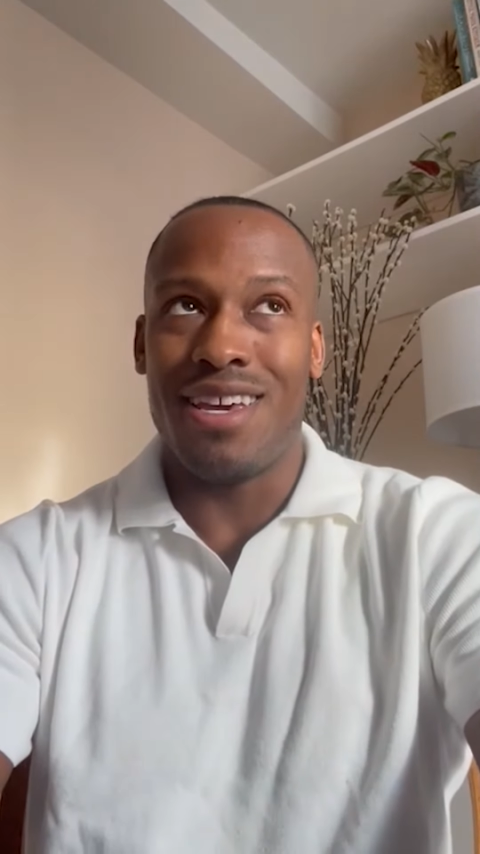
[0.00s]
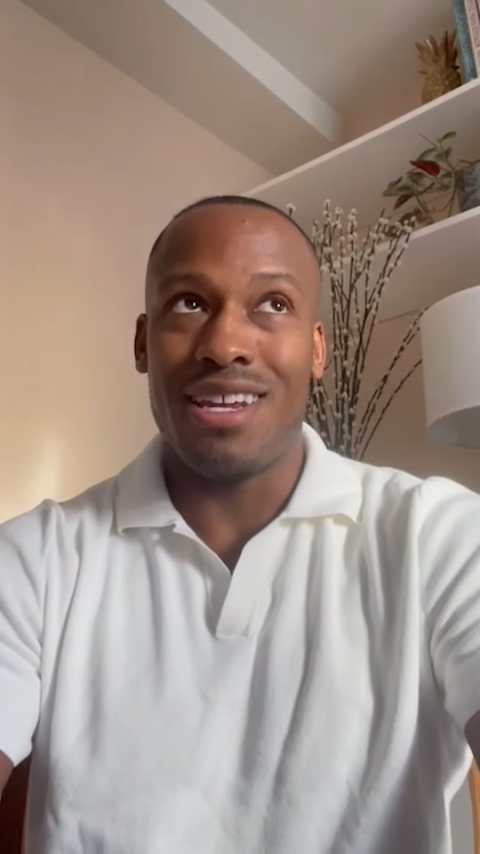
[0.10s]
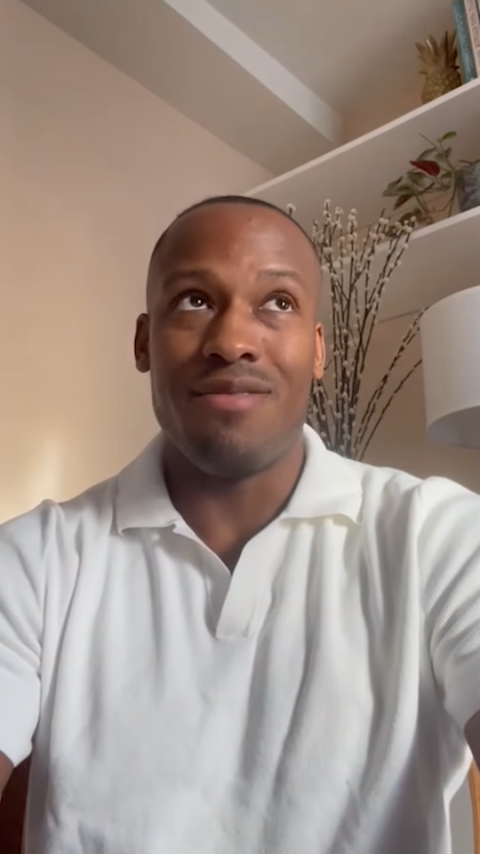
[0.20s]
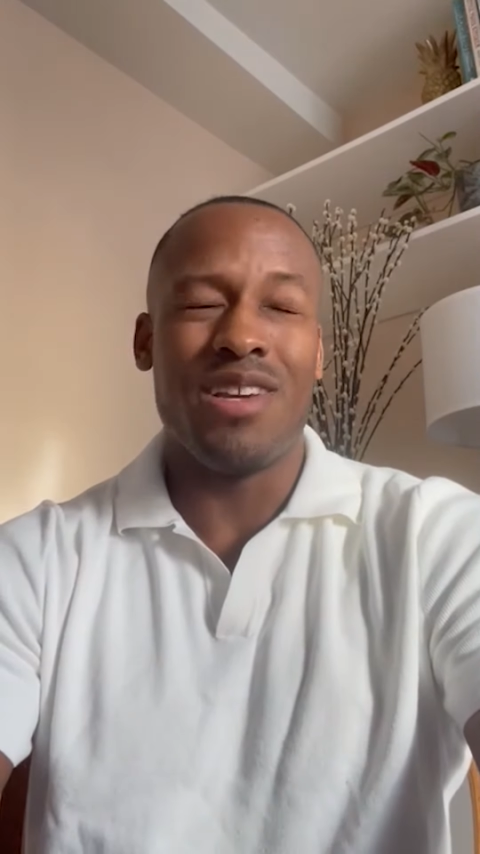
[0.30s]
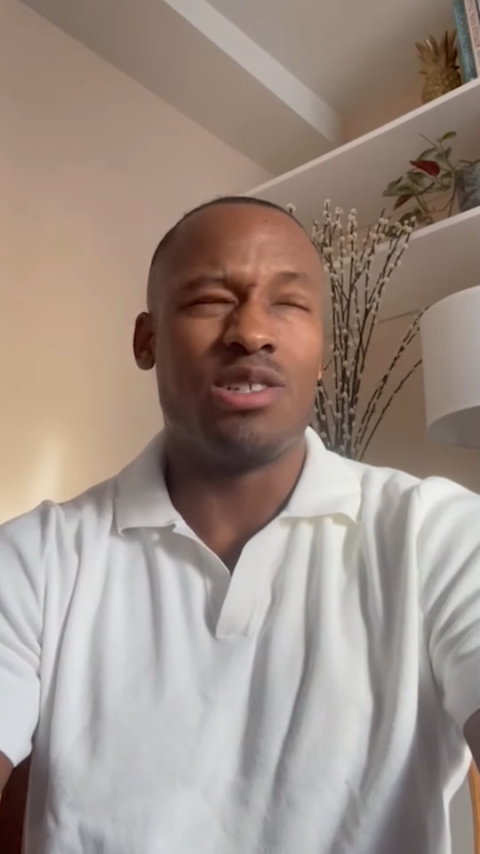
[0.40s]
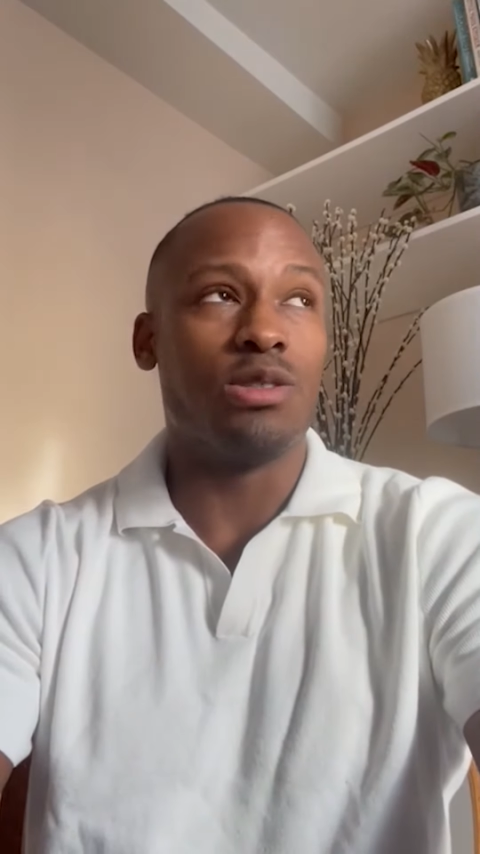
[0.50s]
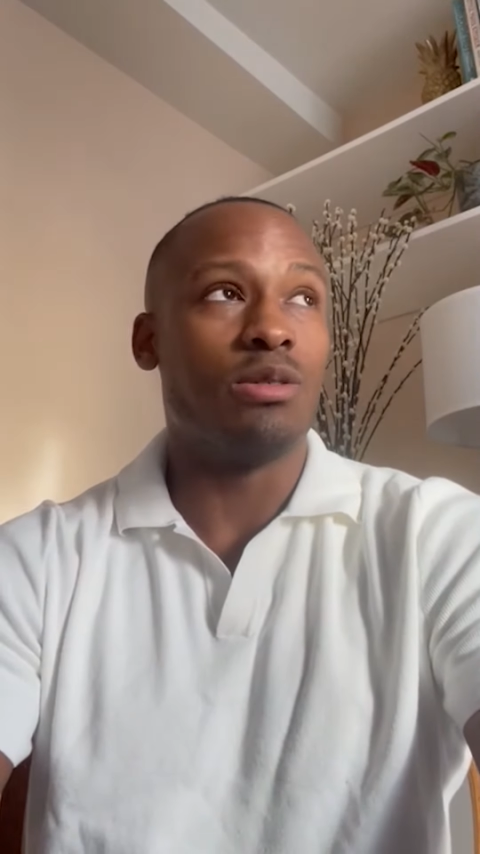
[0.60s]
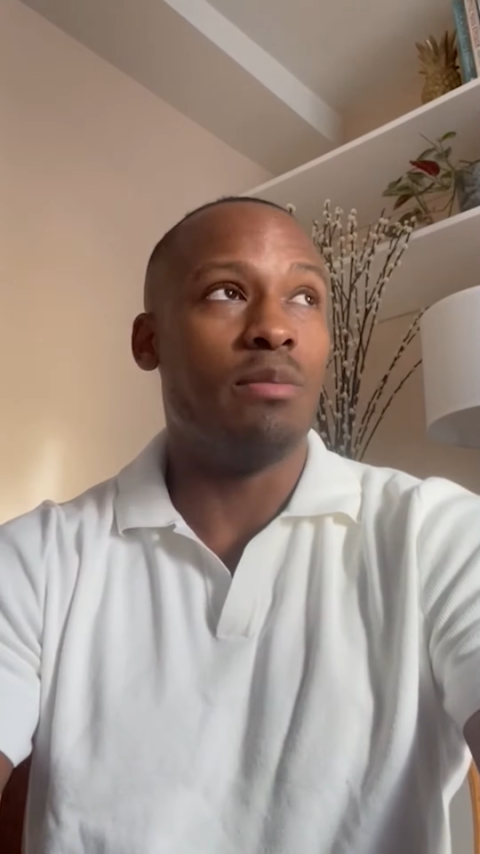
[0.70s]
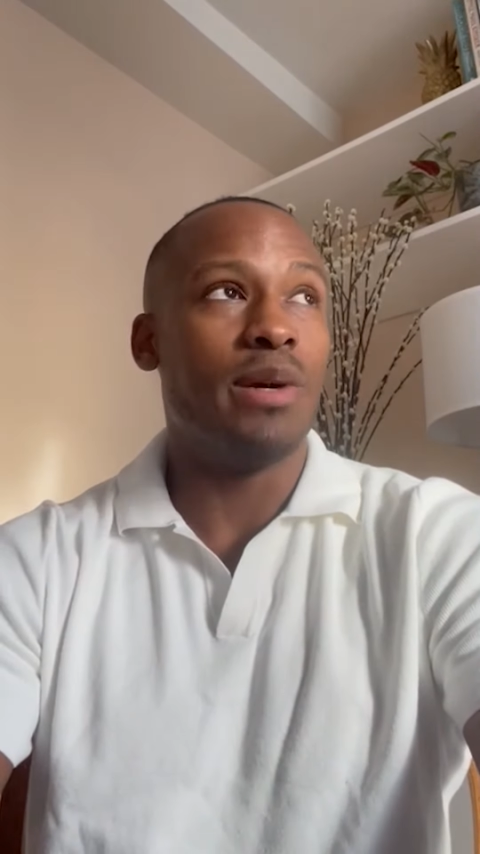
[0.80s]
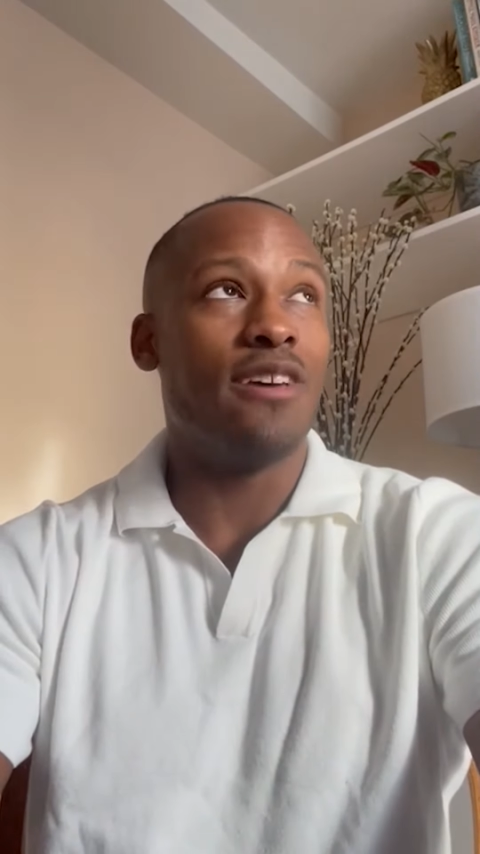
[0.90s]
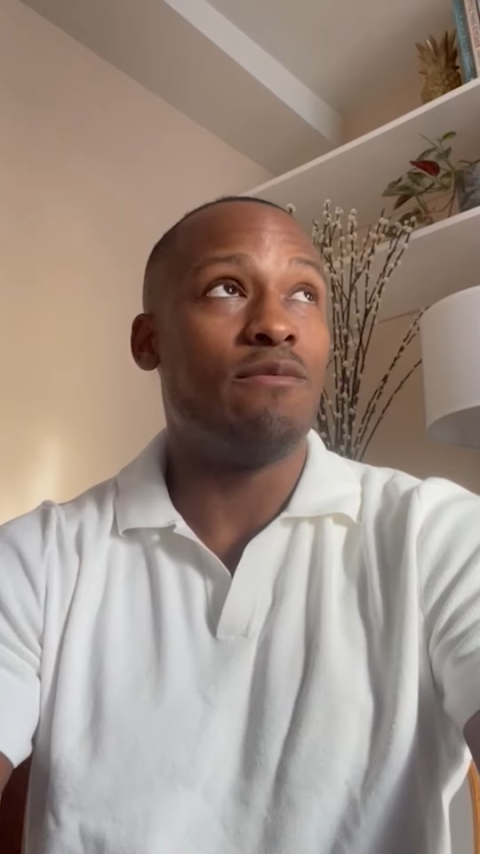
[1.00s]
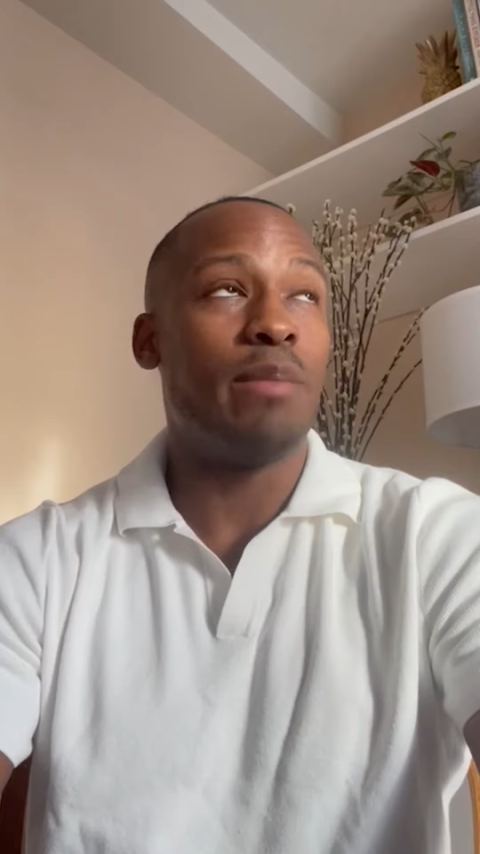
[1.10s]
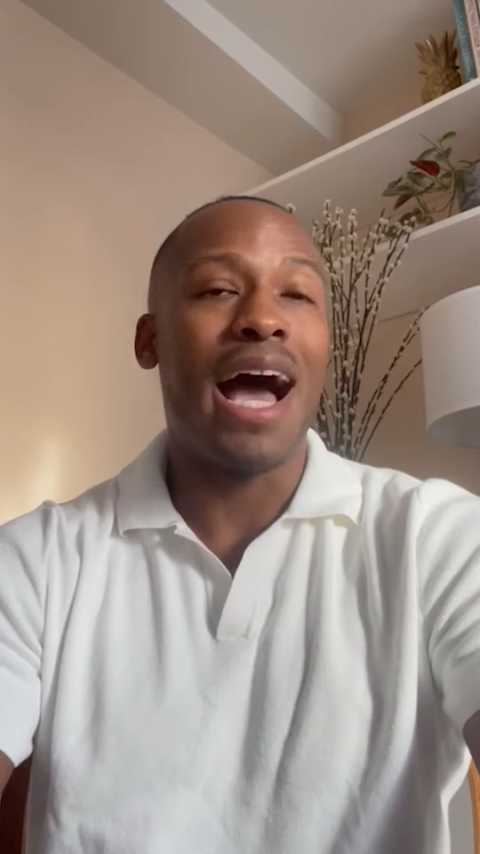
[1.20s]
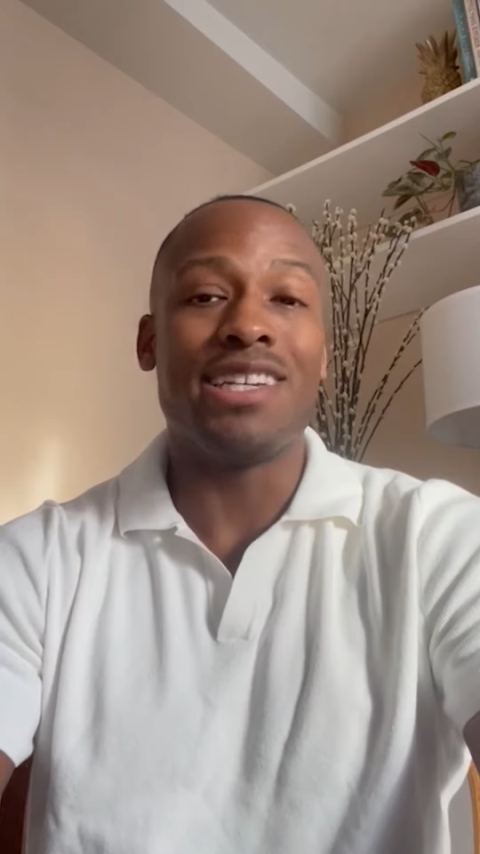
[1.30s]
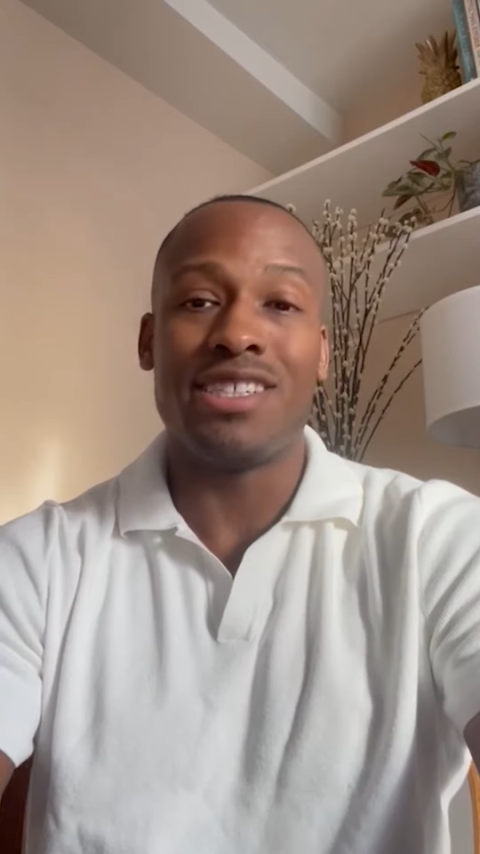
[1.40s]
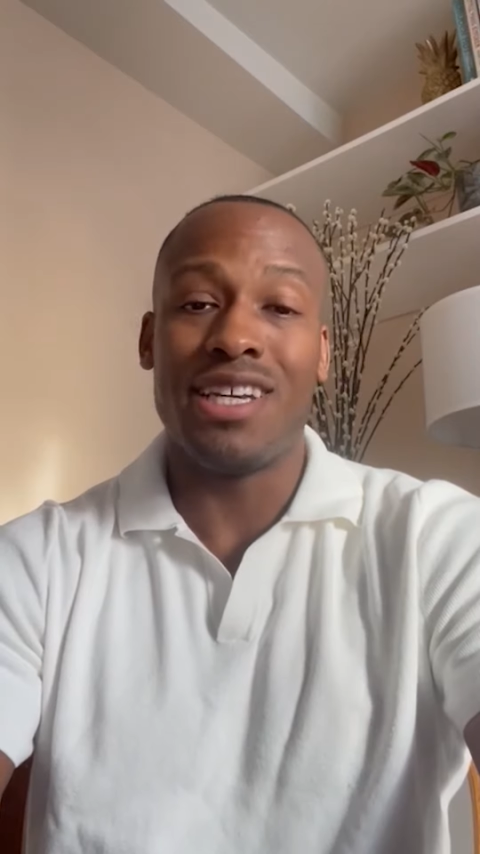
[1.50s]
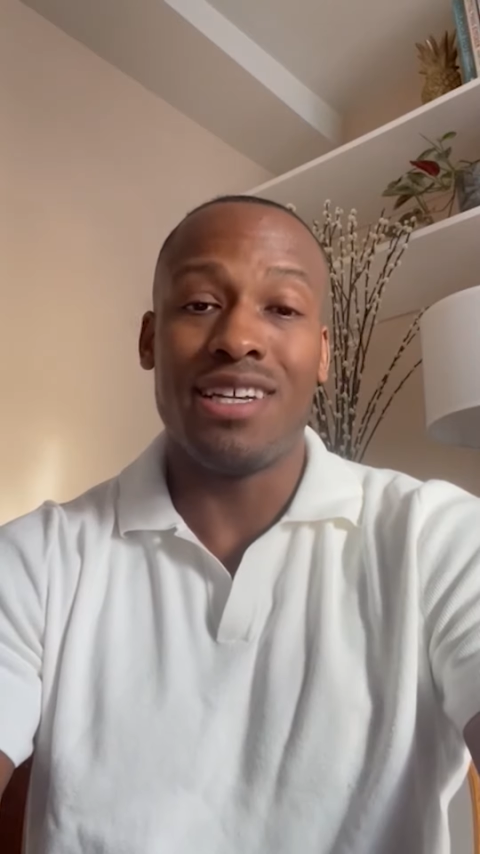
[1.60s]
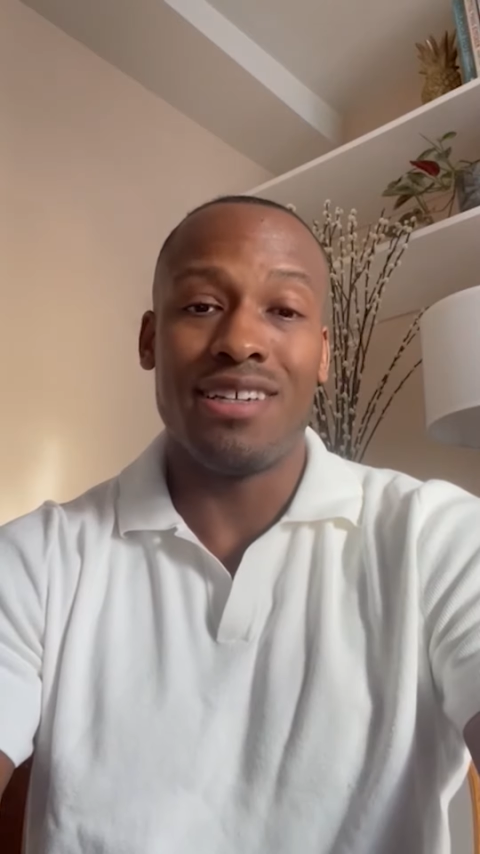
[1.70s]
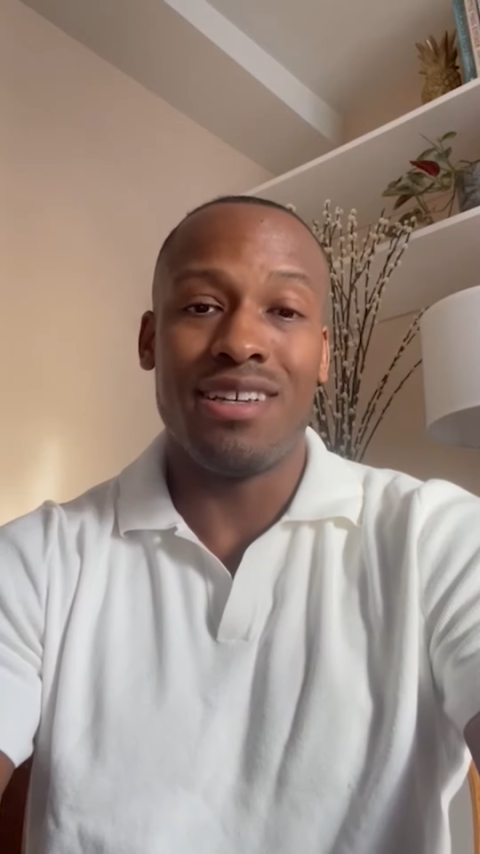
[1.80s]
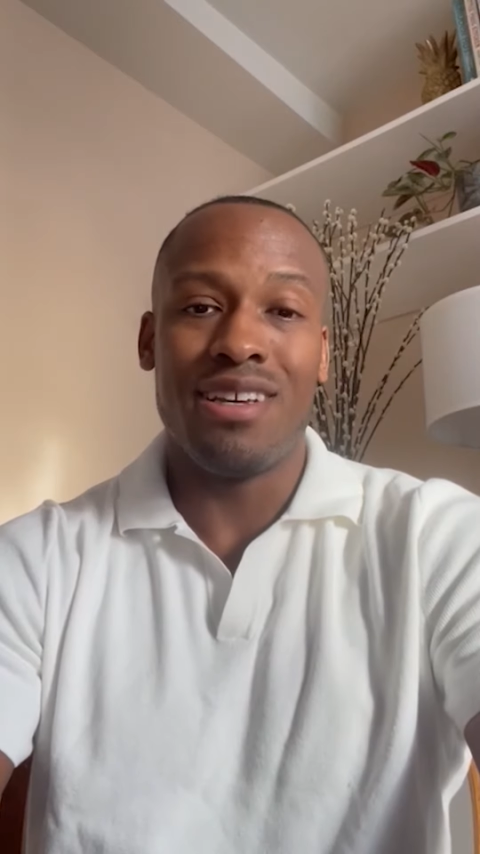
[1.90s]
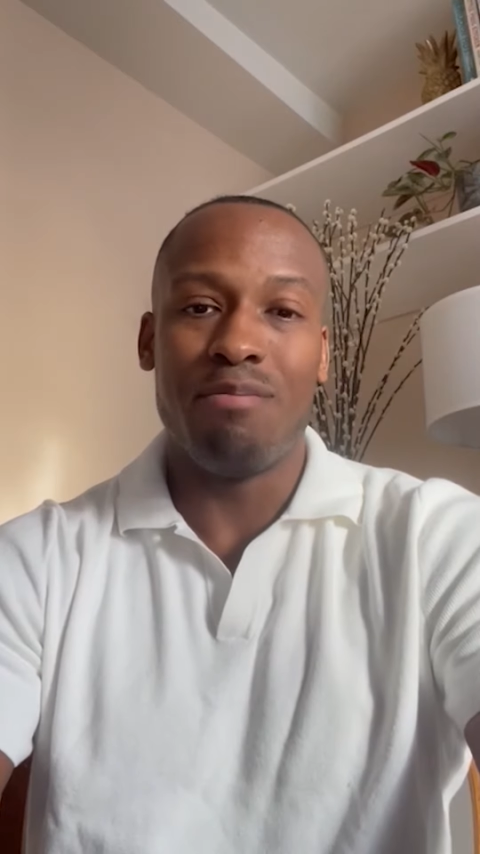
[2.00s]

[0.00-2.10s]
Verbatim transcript: individuals who are both passionate,